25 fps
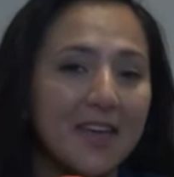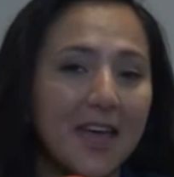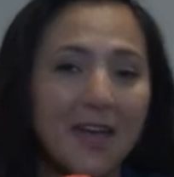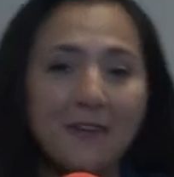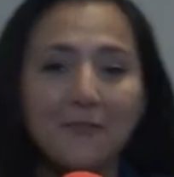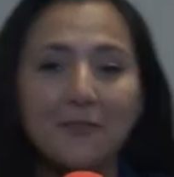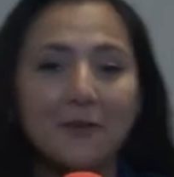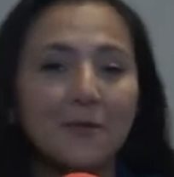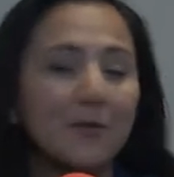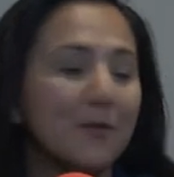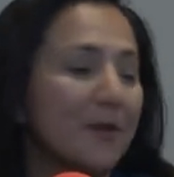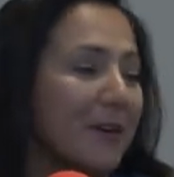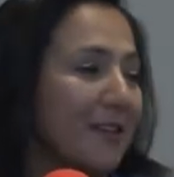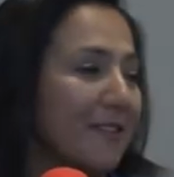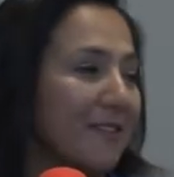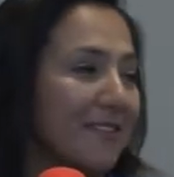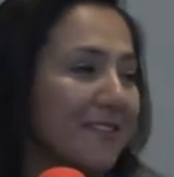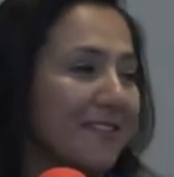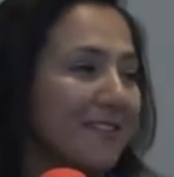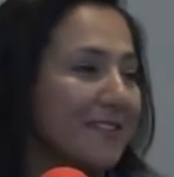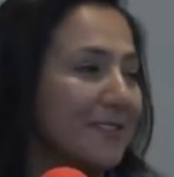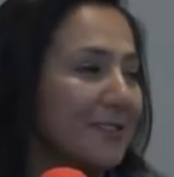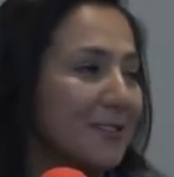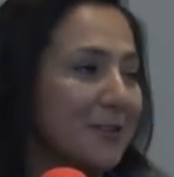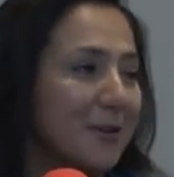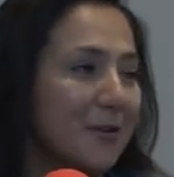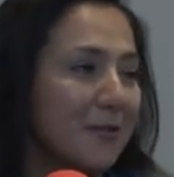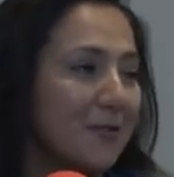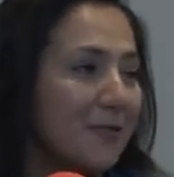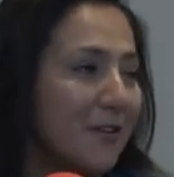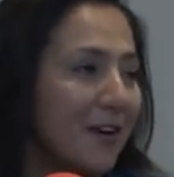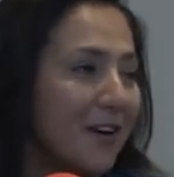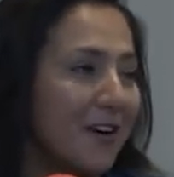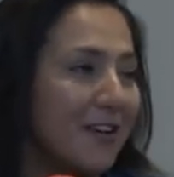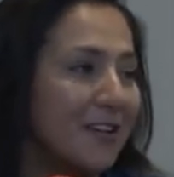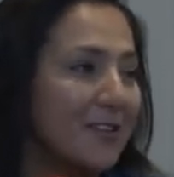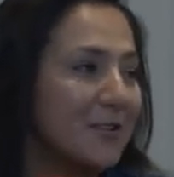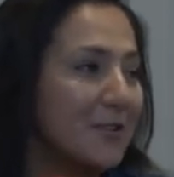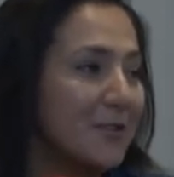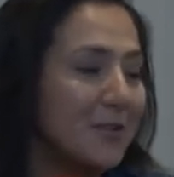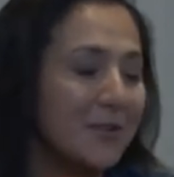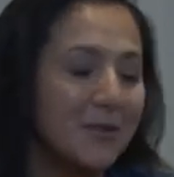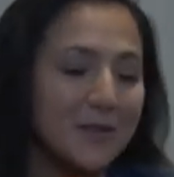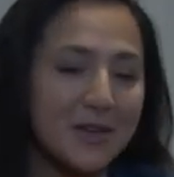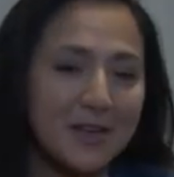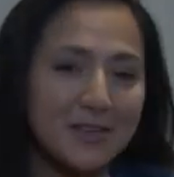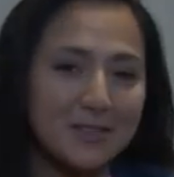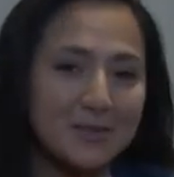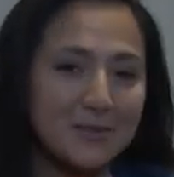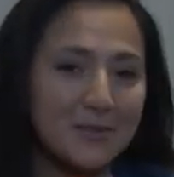everyone so far who
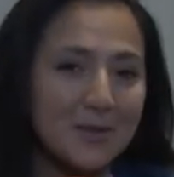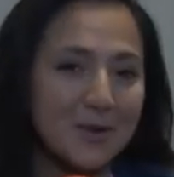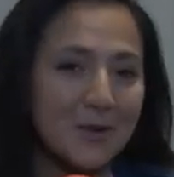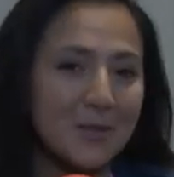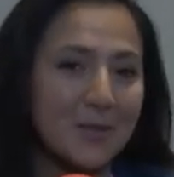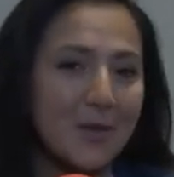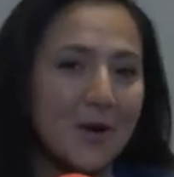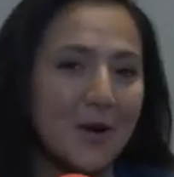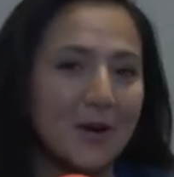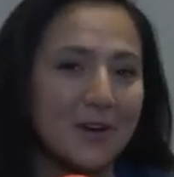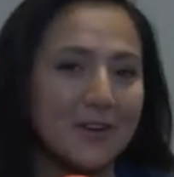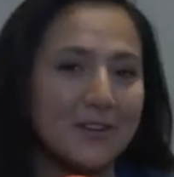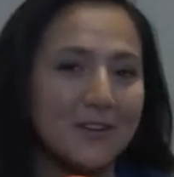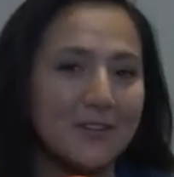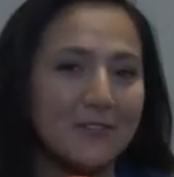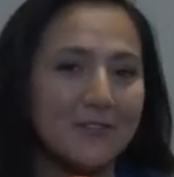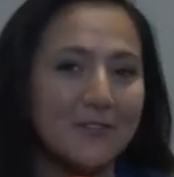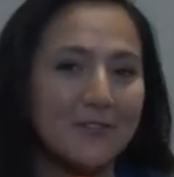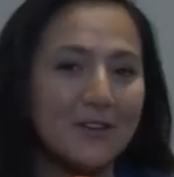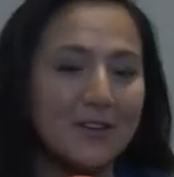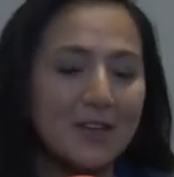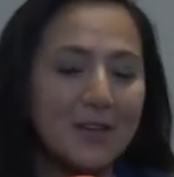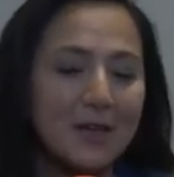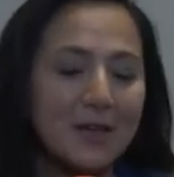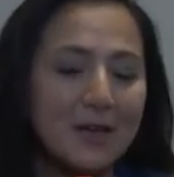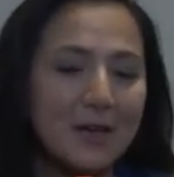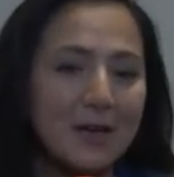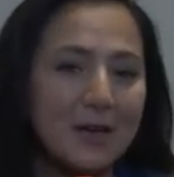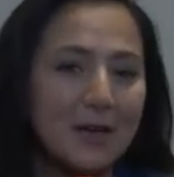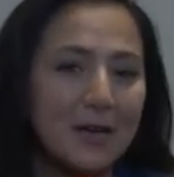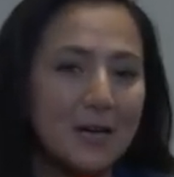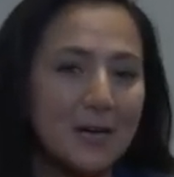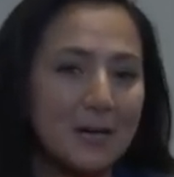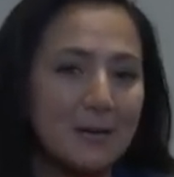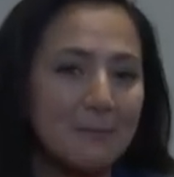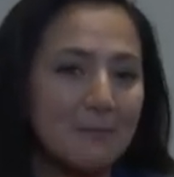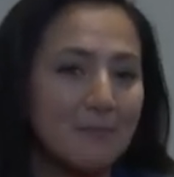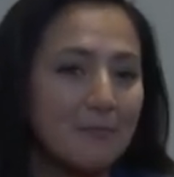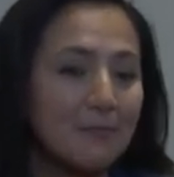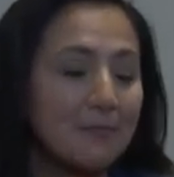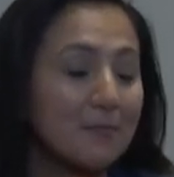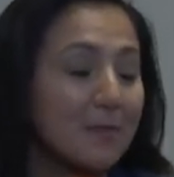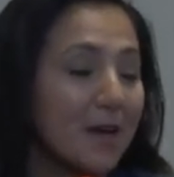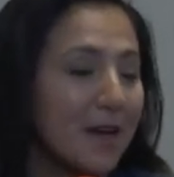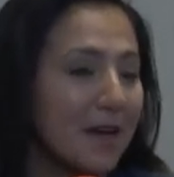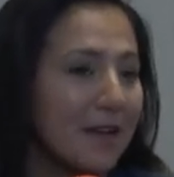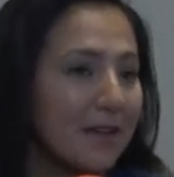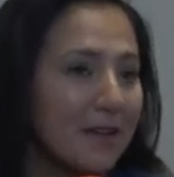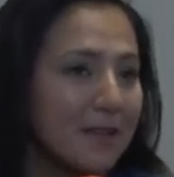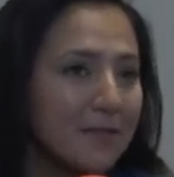has been a part of
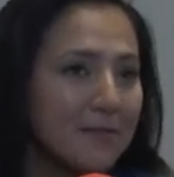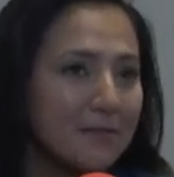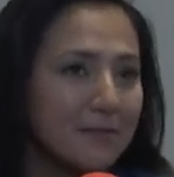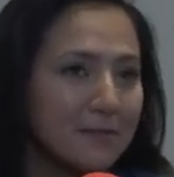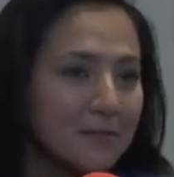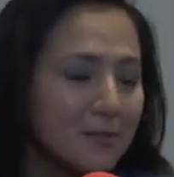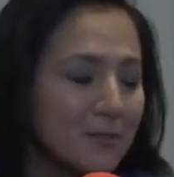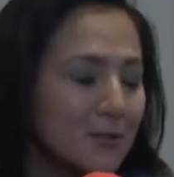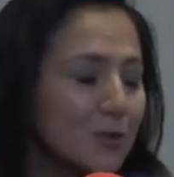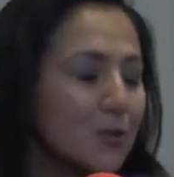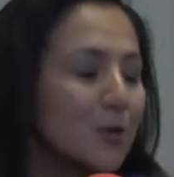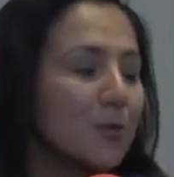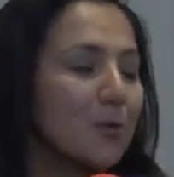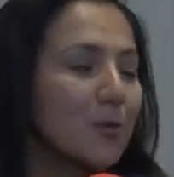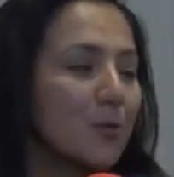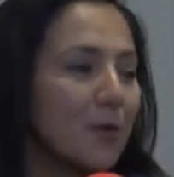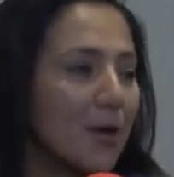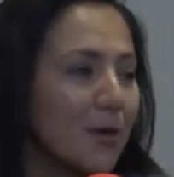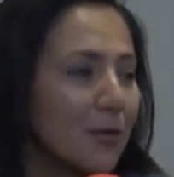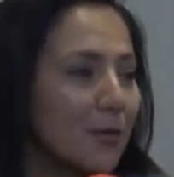my trip around